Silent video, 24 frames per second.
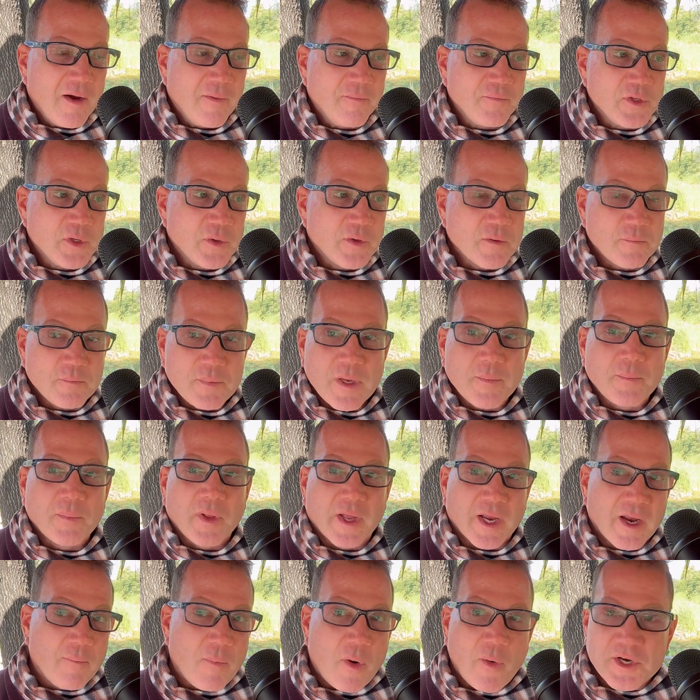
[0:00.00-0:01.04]
You get people
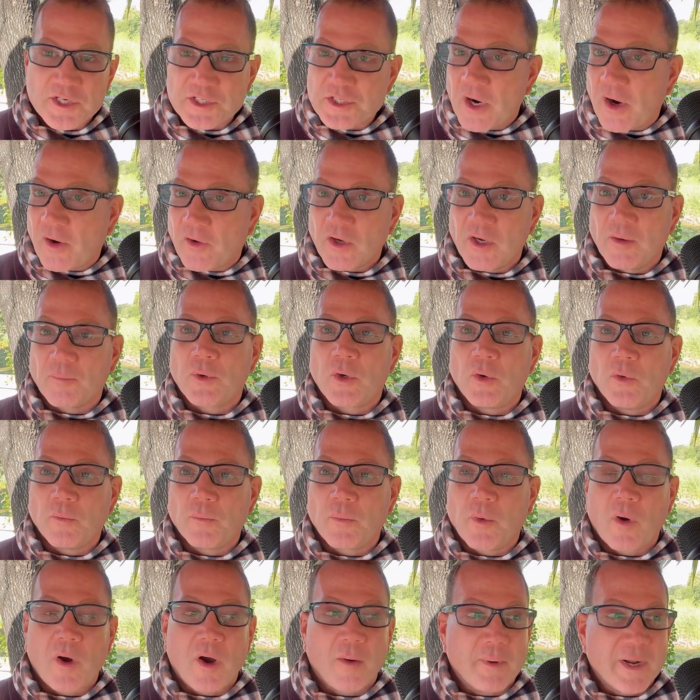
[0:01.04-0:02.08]
like, I'm always talking up Kun
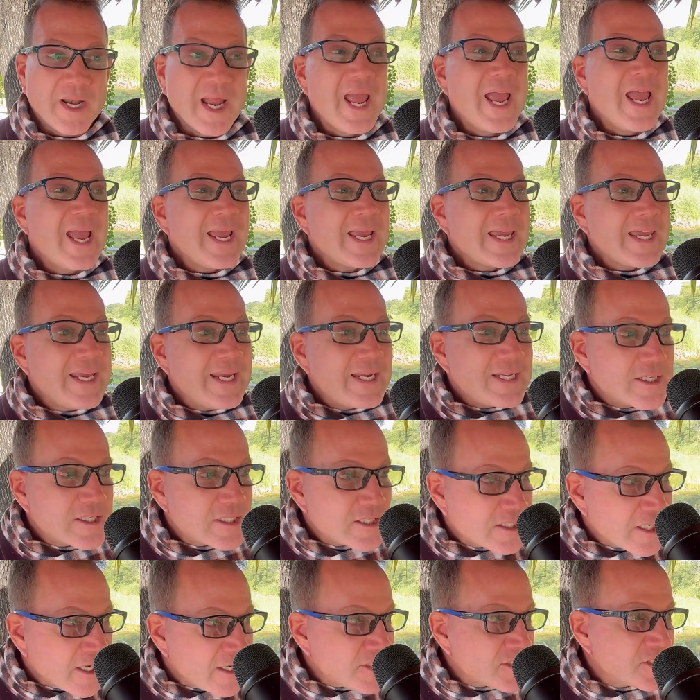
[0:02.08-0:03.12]
Pa, but he
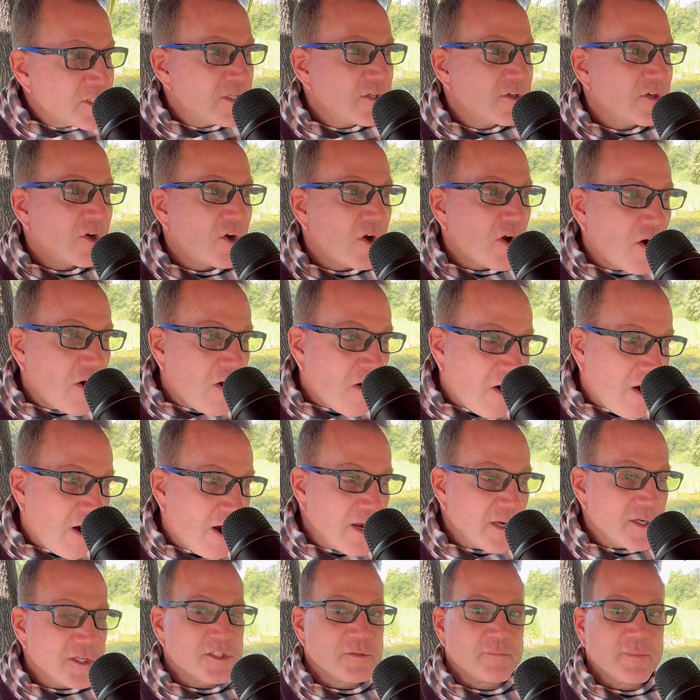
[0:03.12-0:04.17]
doesn't
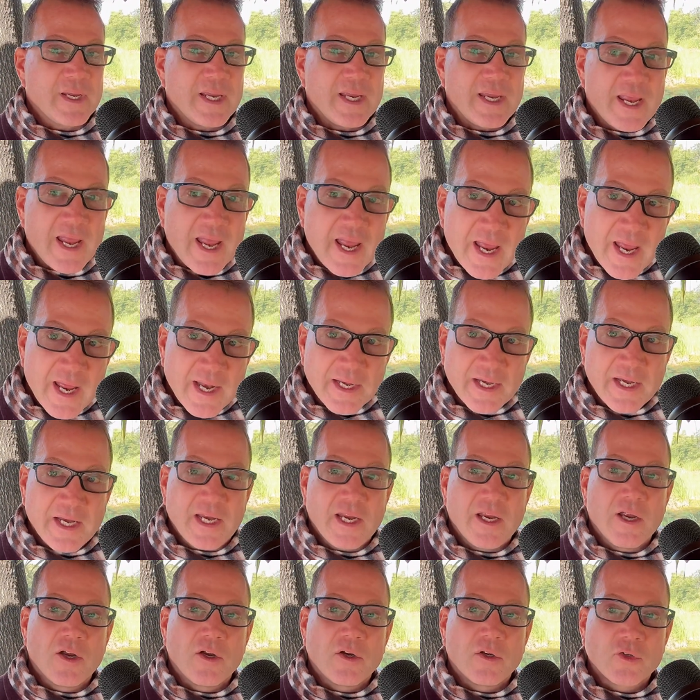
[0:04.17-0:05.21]
cause me
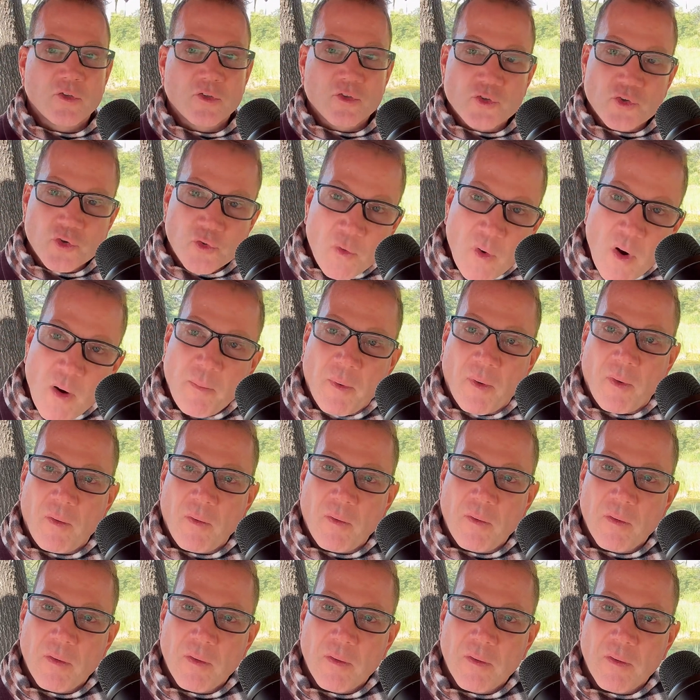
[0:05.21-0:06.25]
any trouble.
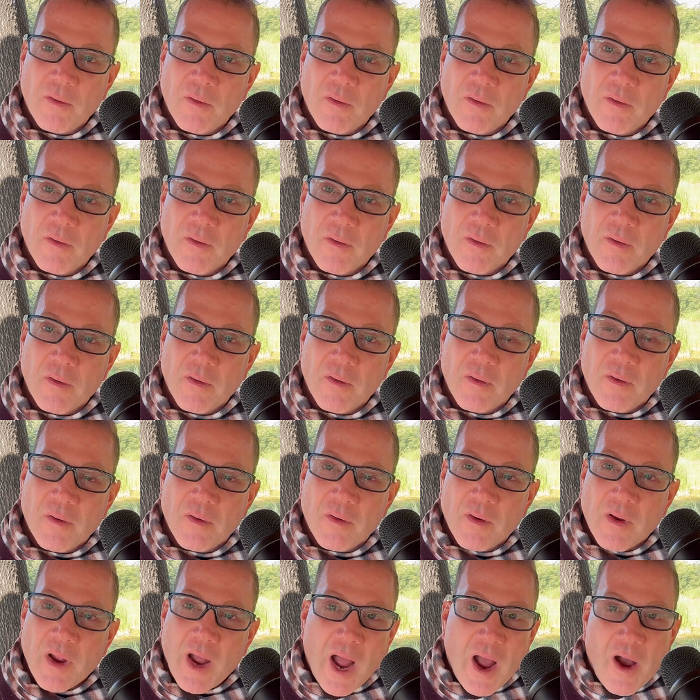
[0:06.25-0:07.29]

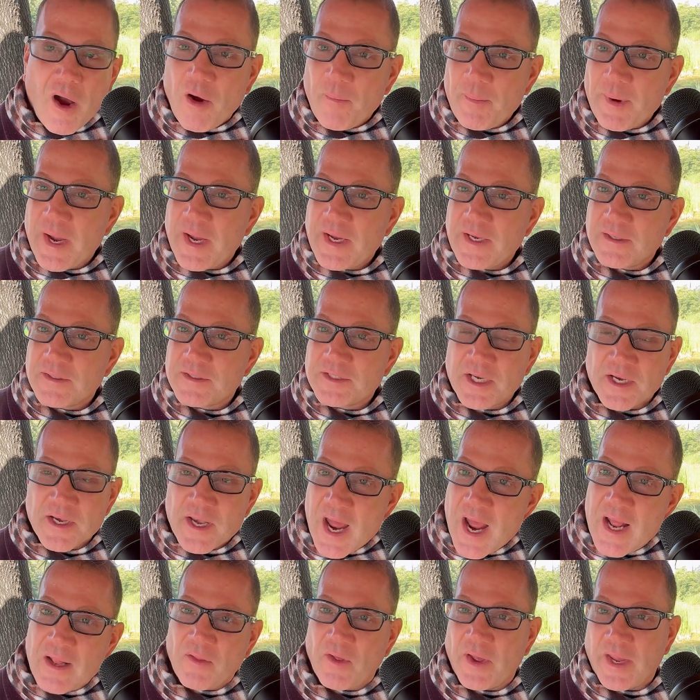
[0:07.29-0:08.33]
How am I to
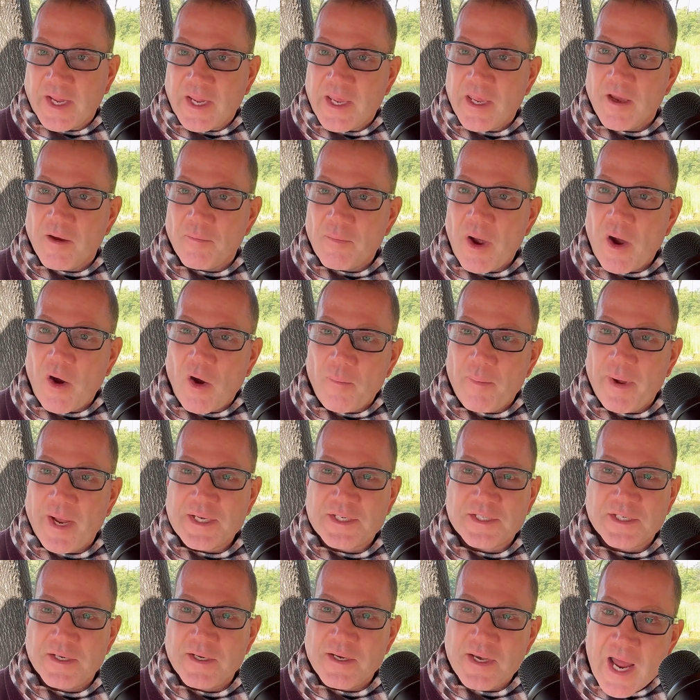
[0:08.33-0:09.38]
not like him? How am I
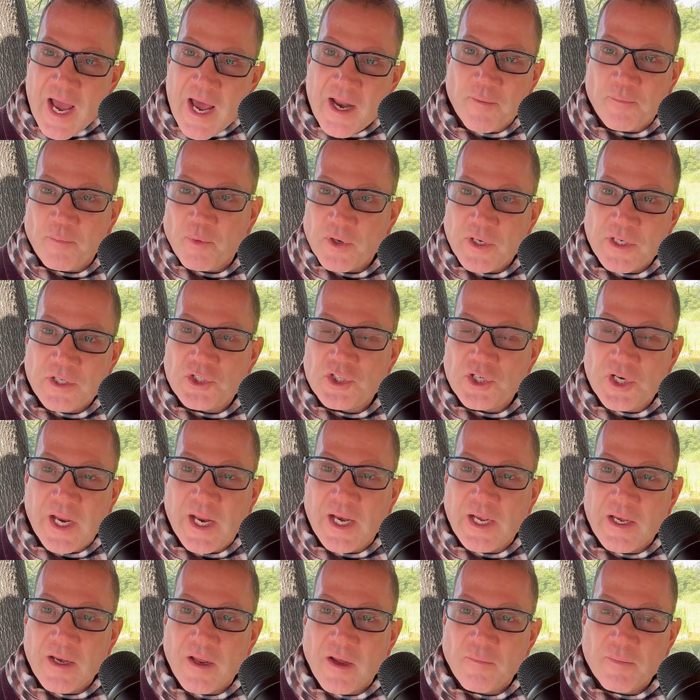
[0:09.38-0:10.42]
to not
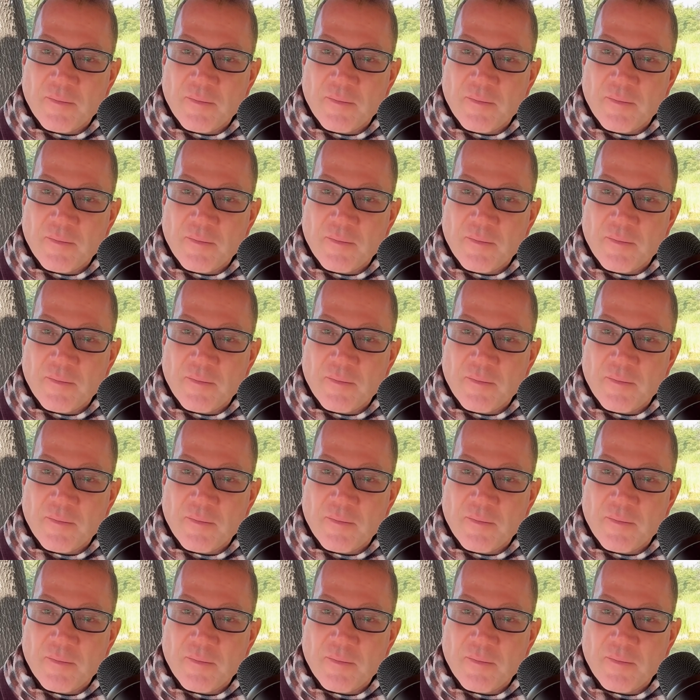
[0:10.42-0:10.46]
appreciate him?